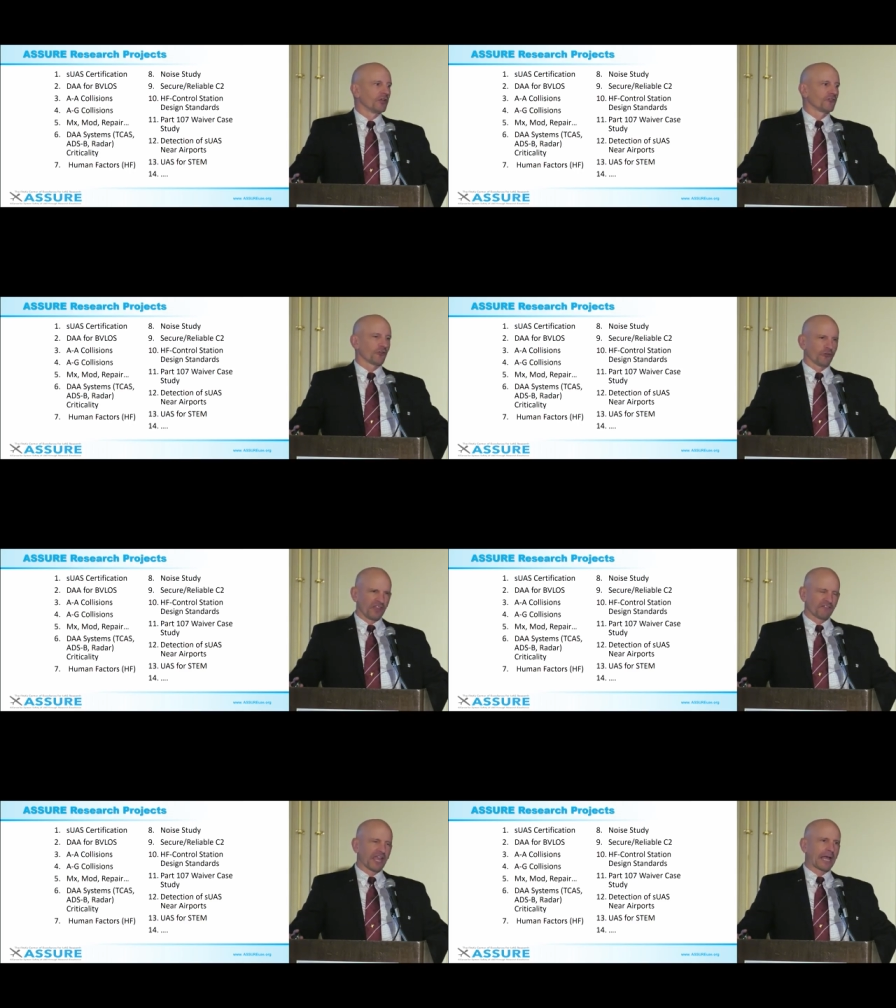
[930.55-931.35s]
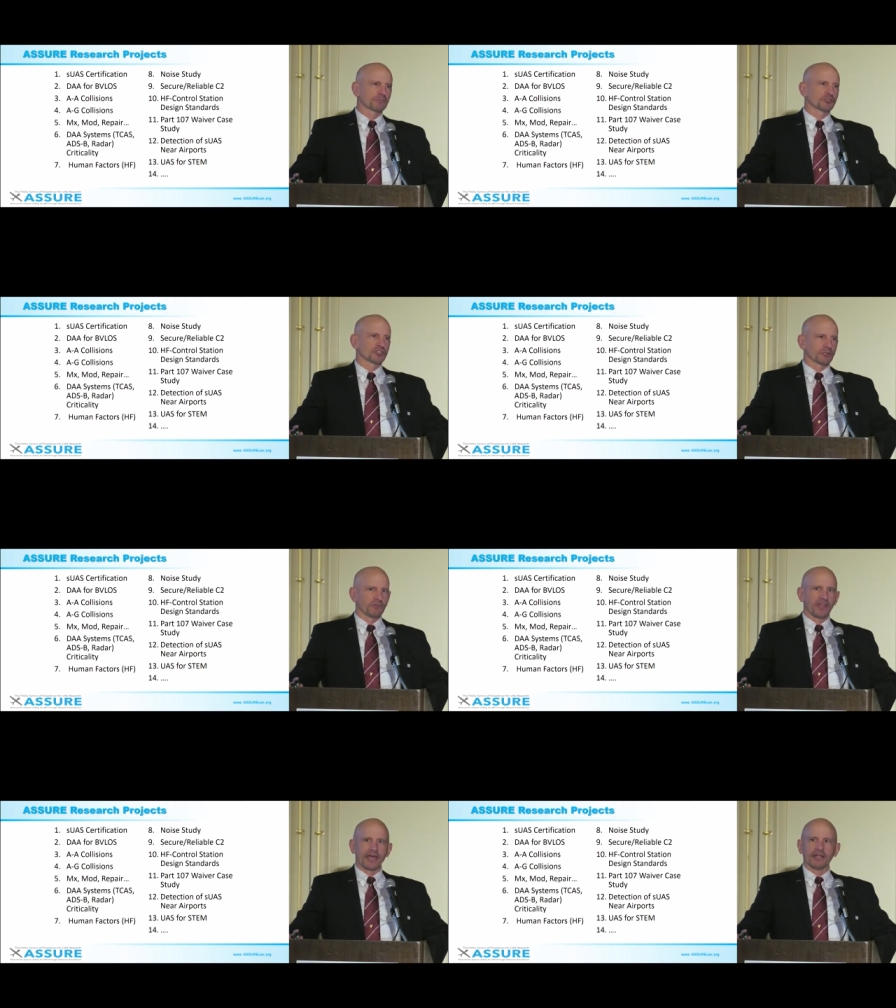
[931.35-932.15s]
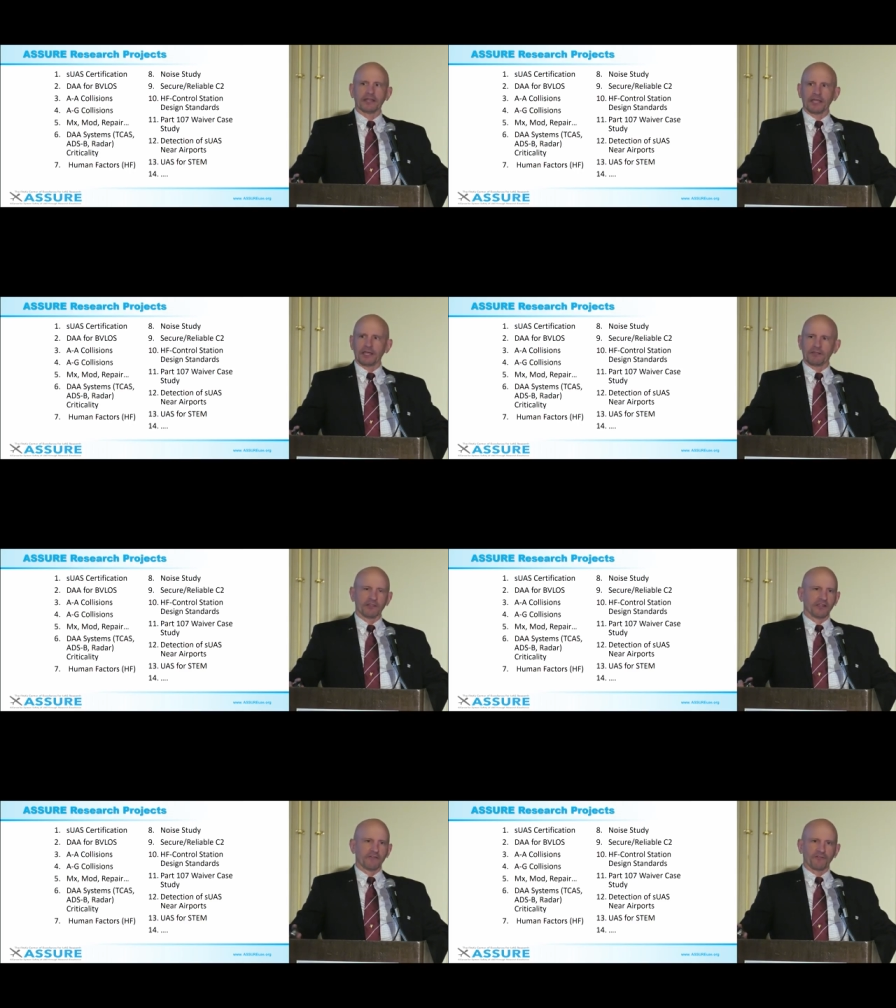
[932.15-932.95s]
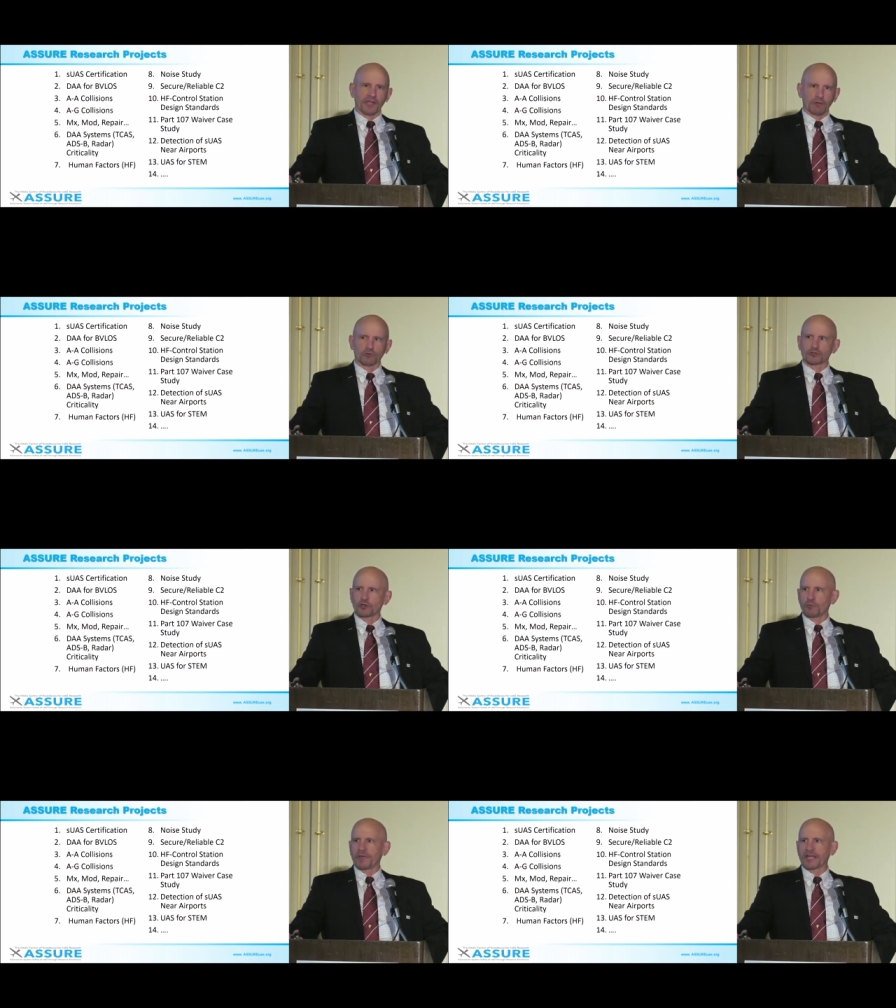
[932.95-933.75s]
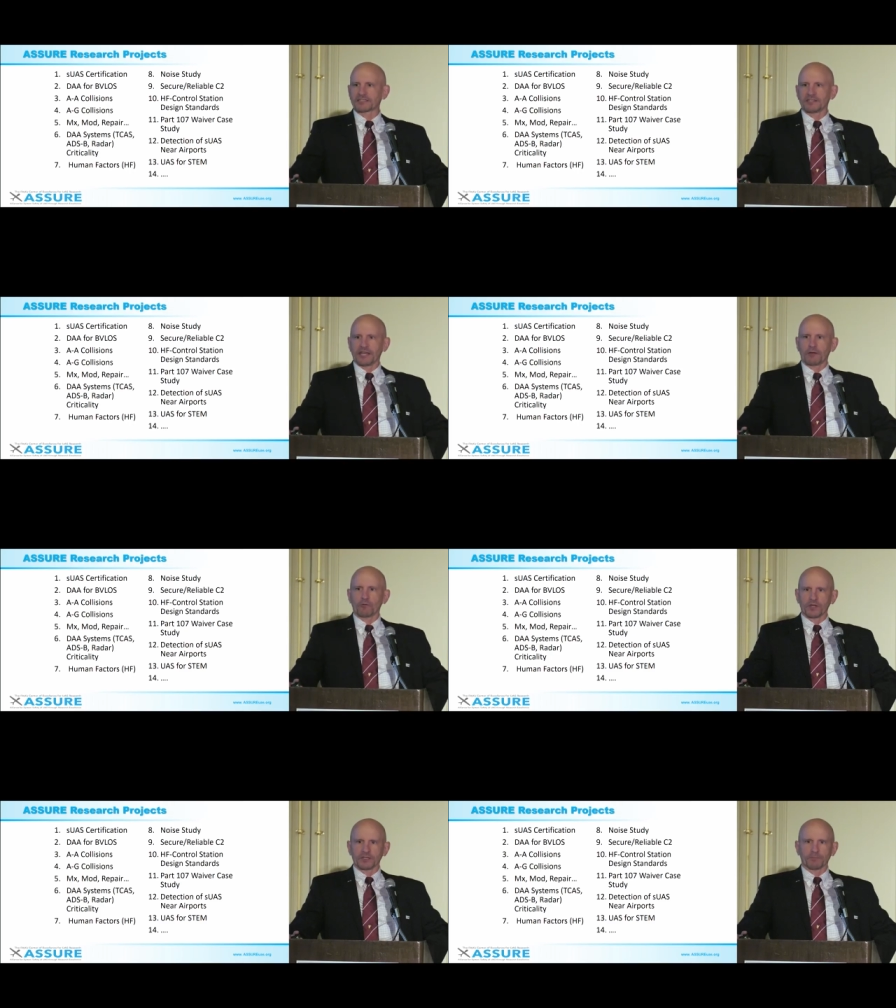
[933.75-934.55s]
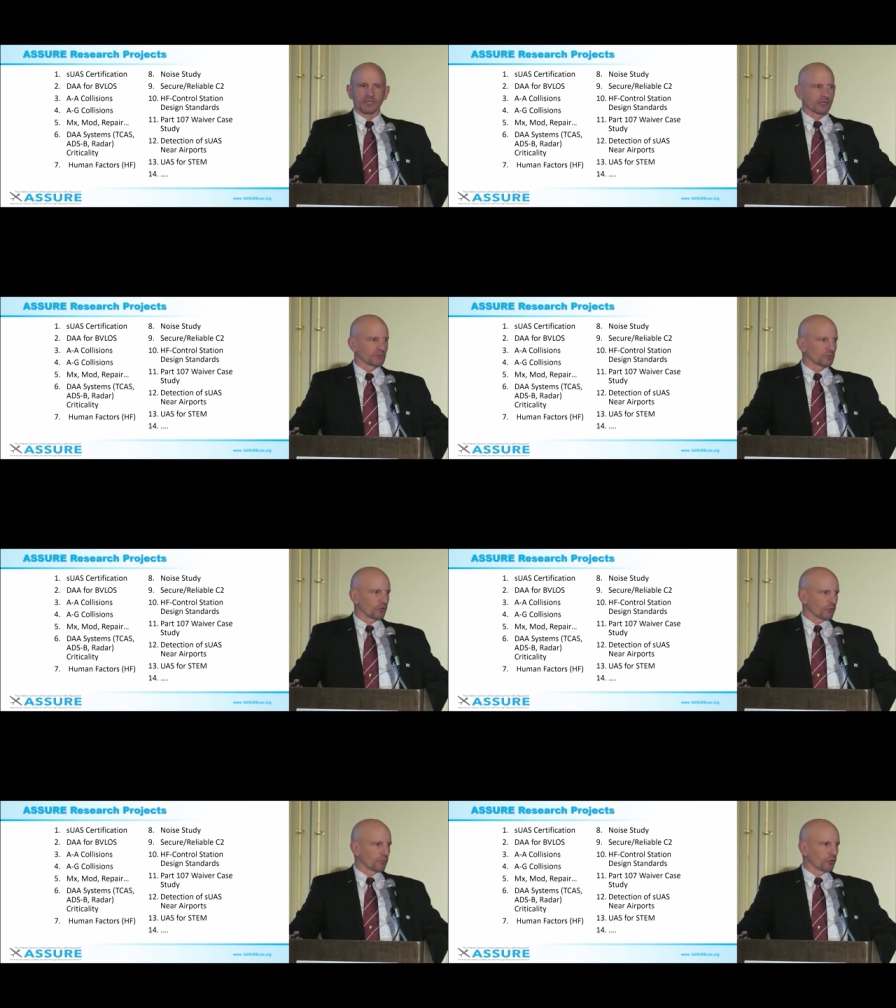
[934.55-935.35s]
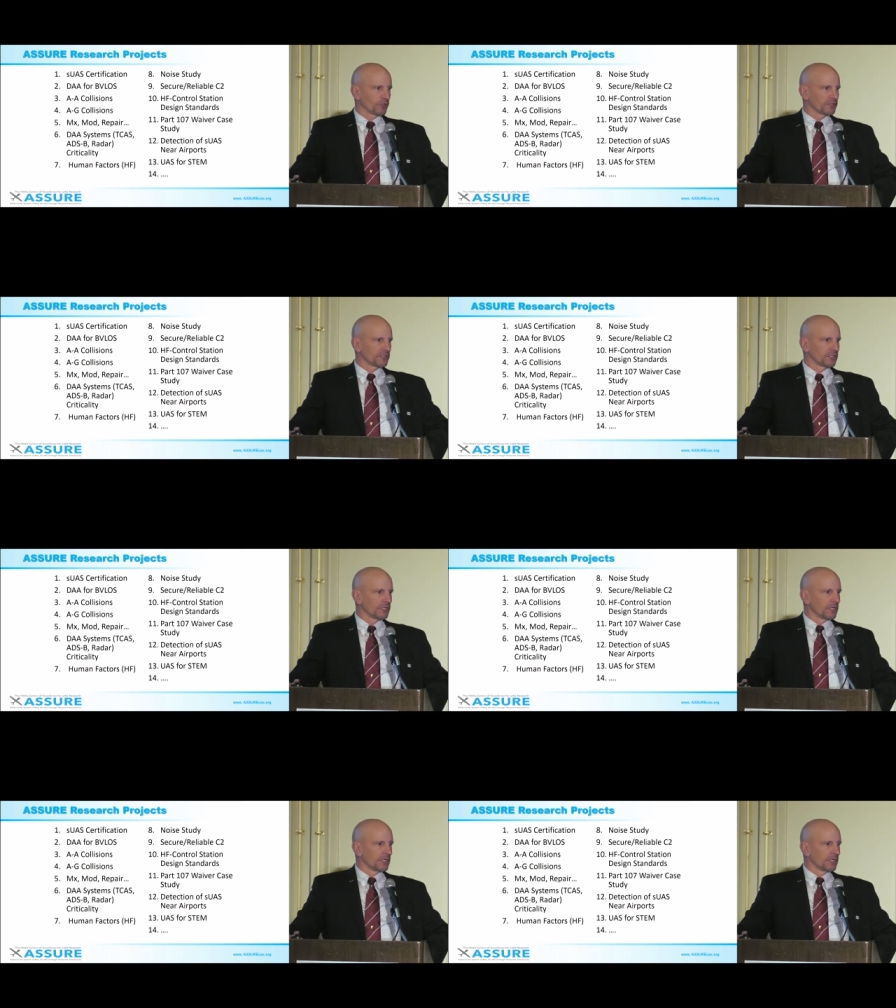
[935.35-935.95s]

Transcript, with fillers: So they've captured some of that, and the F A A will turn back to that when it becomes more important.